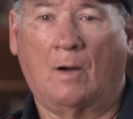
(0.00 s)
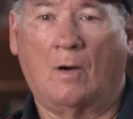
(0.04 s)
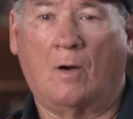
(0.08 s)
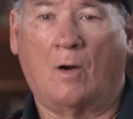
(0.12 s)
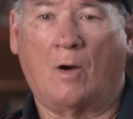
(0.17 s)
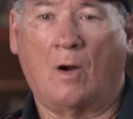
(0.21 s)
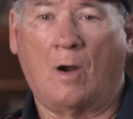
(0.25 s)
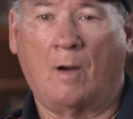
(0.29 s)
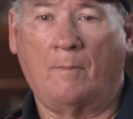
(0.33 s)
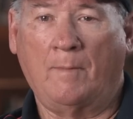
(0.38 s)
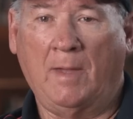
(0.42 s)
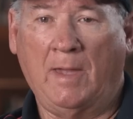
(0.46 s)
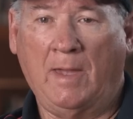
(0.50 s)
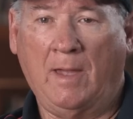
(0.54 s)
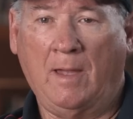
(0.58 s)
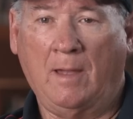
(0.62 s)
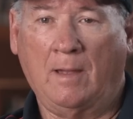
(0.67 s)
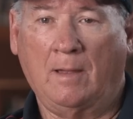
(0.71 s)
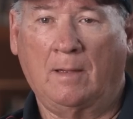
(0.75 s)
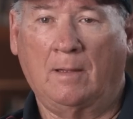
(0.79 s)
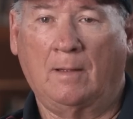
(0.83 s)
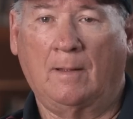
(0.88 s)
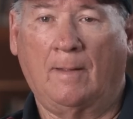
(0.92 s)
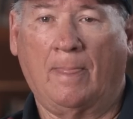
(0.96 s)

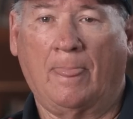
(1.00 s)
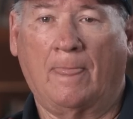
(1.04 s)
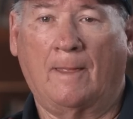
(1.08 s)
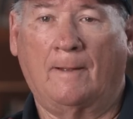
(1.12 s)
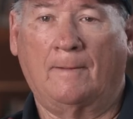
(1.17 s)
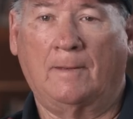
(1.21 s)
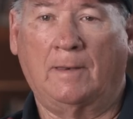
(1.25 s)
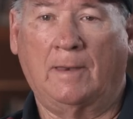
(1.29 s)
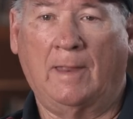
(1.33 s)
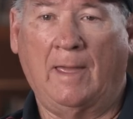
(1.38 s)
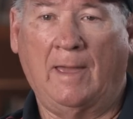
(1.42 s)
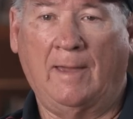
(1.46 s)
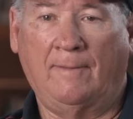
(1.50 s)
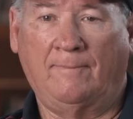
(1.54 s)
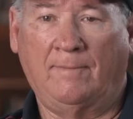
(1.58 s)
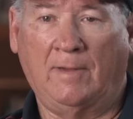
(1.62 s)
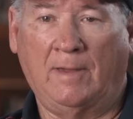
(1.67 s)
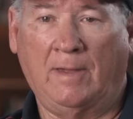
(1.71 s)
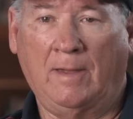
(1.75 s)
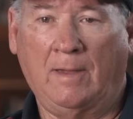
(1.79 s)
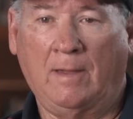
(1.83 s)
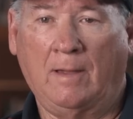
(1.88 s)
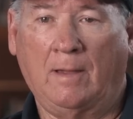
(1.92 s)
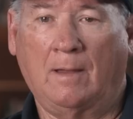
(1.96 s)
Army,
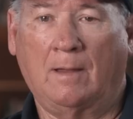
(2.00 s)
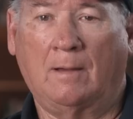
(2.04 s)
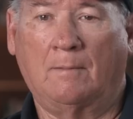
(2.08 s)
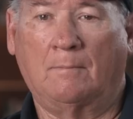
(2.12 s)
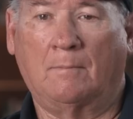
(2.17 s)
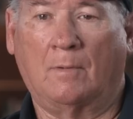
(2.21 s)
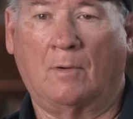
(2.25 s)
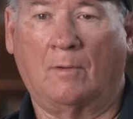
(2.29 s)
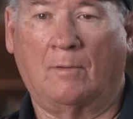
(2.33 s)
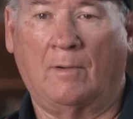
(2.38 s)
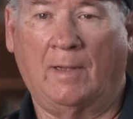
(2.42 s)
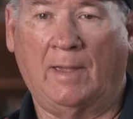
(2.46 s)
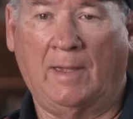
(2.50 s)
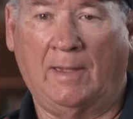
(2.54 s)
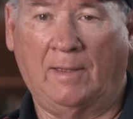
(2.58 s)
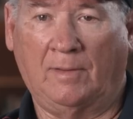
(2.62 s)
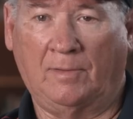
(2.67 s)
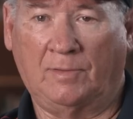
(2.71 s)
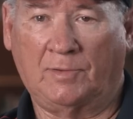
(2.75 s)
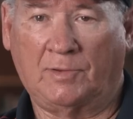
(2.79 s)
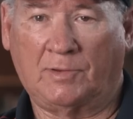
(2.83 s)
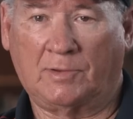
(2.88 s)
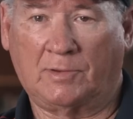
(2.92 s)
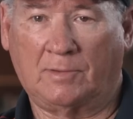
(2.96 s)
Navy,
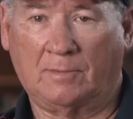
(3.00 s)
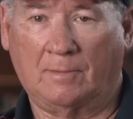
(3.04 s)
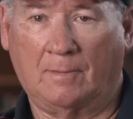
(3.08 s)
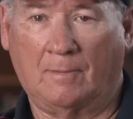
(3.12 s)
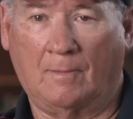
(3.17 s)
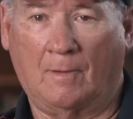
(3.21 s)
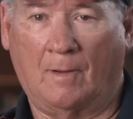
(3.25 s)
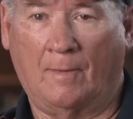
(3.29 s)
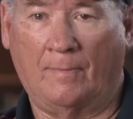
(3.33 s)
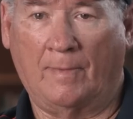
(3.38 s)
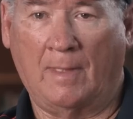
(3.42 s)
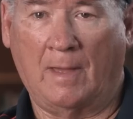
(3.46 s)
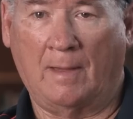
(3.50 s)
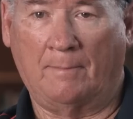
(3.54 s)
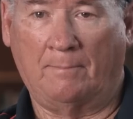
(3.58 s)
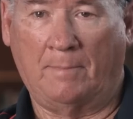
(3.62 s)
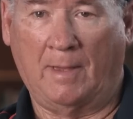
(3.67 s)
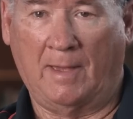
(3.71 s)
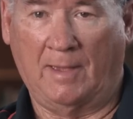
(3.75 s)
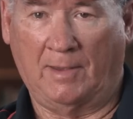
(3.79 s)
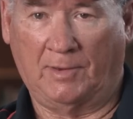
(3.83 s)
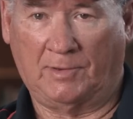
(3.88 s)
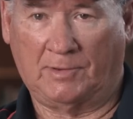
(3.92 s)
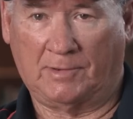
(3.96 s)
Marines on that
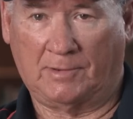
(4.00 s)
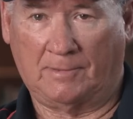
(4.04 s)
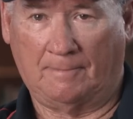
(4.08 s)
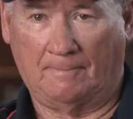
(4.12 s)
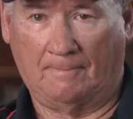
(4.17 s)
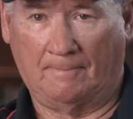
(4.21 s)
base.